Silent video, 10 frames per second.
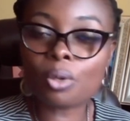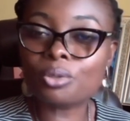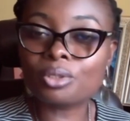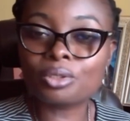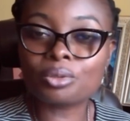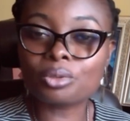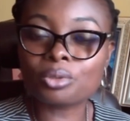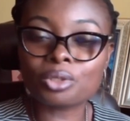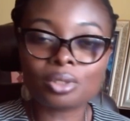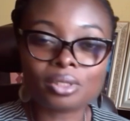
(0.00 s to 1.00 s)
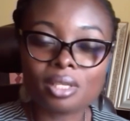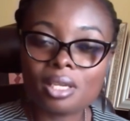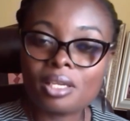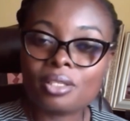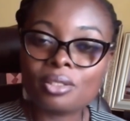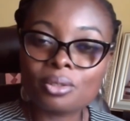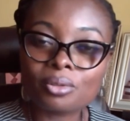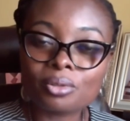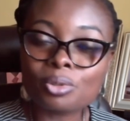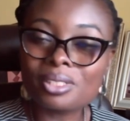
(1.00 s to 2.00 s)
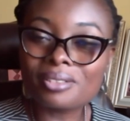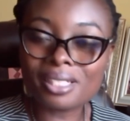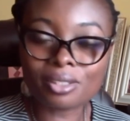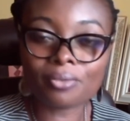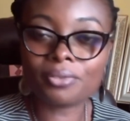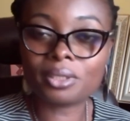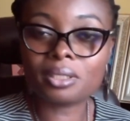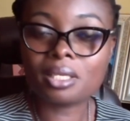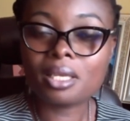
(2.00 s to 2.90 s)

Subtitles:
all you need to do is just, do the rest of it,